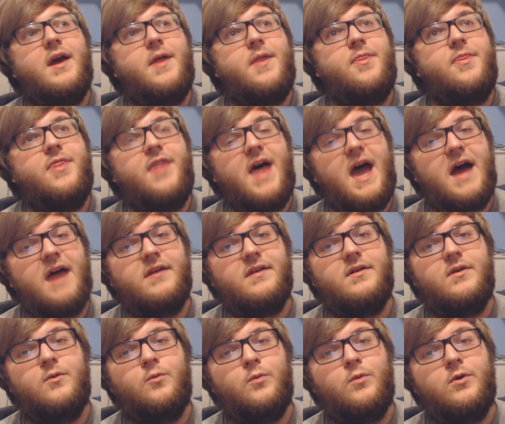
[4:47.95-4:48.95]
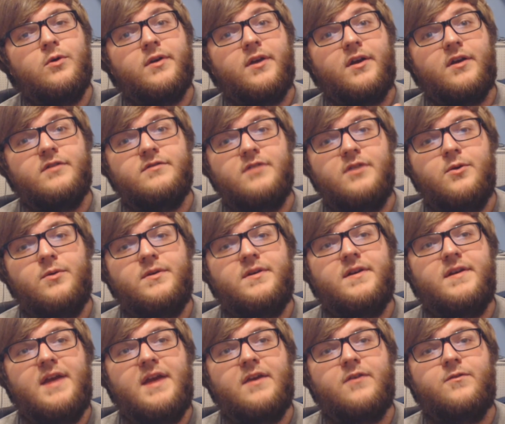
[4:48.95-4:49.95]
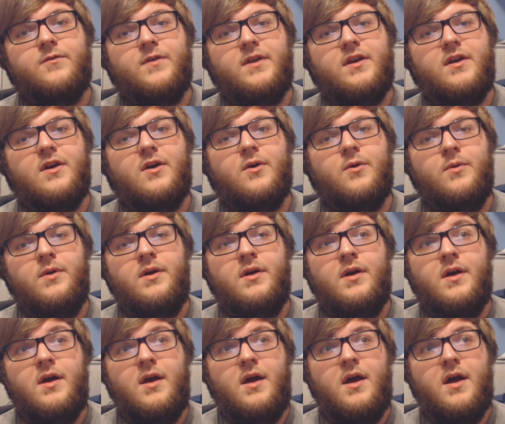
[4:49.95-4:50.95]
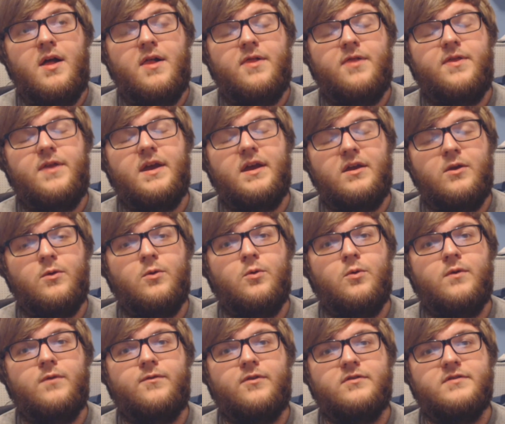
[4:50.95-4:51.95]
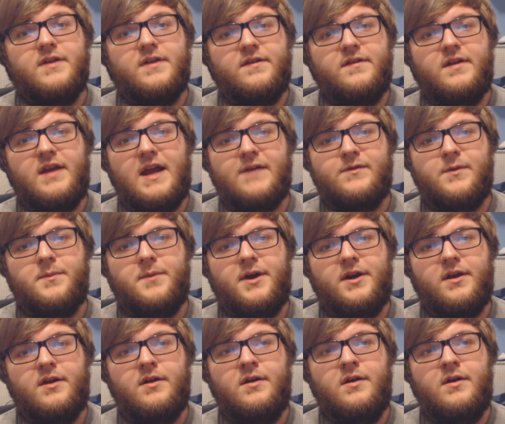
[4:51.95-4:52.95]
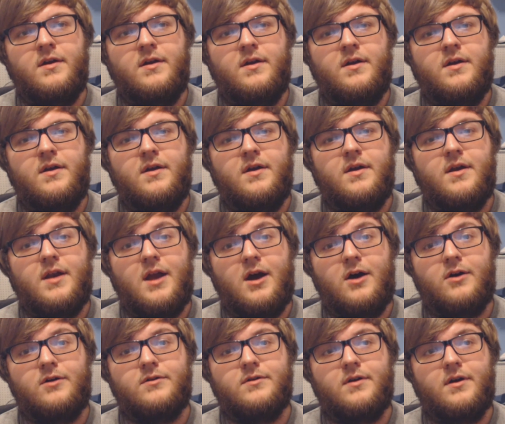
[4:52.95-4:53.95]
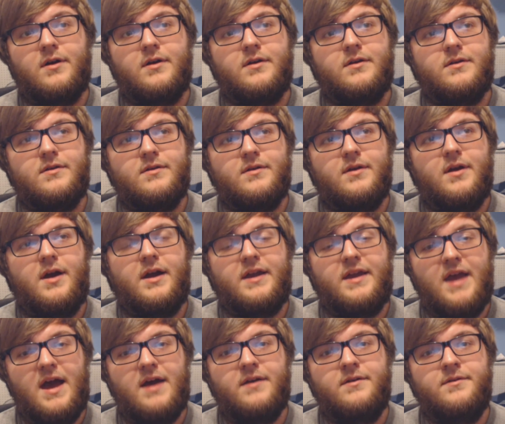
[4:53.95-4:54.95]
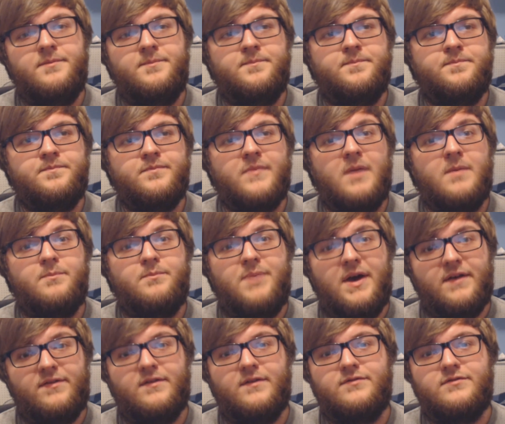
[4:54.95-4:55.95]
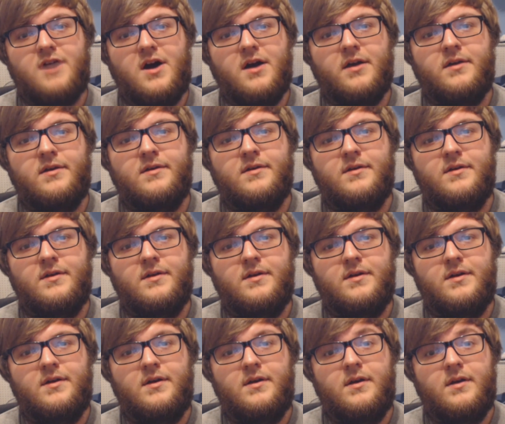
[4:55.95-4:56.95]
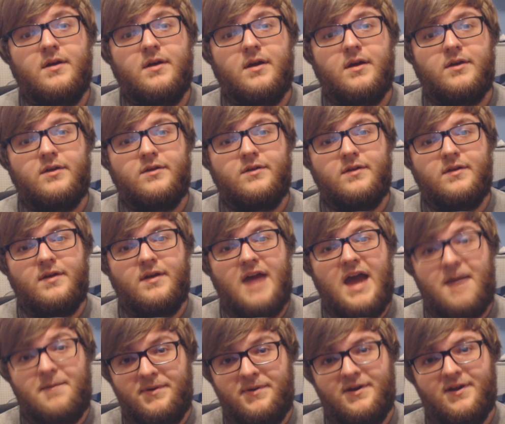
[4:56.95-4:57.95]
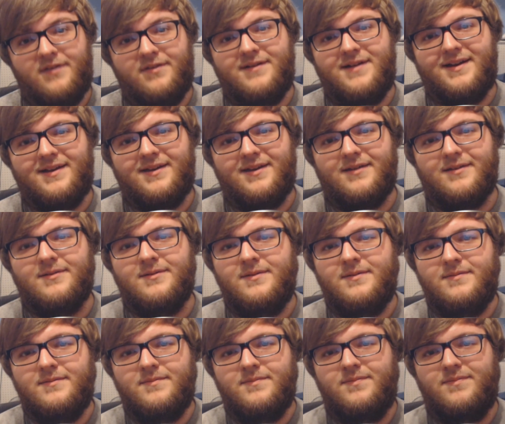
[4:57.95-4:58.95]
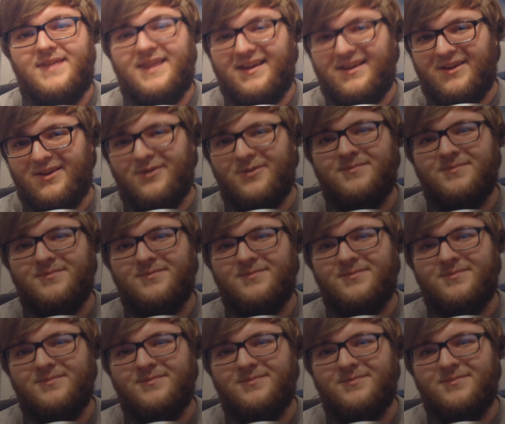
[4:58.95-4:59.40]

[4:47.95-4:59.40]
That will conclude today's video. Thank you for listening, everybody. Now, again, best of luck. Happy Nuzlocking. Thank you.